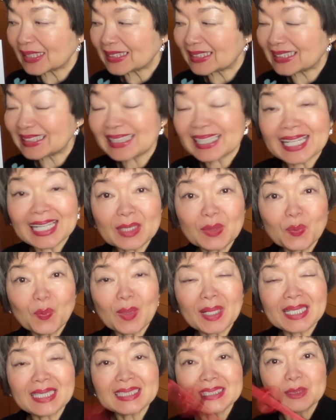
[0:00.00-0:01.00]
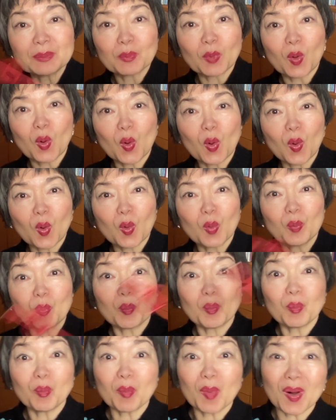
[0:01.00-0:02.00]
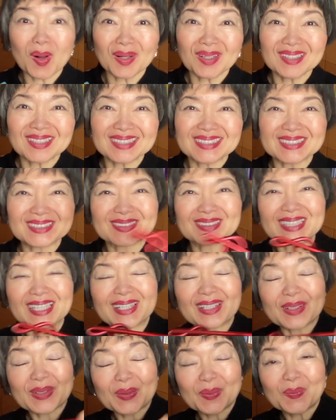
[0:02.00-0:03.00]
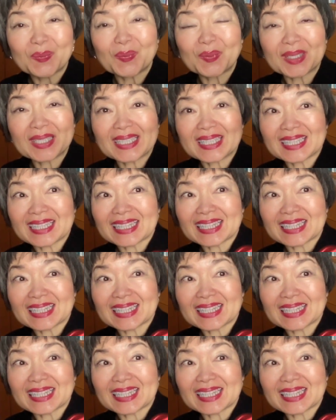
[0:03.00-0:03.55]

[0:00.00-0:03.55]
second one is momo. So that with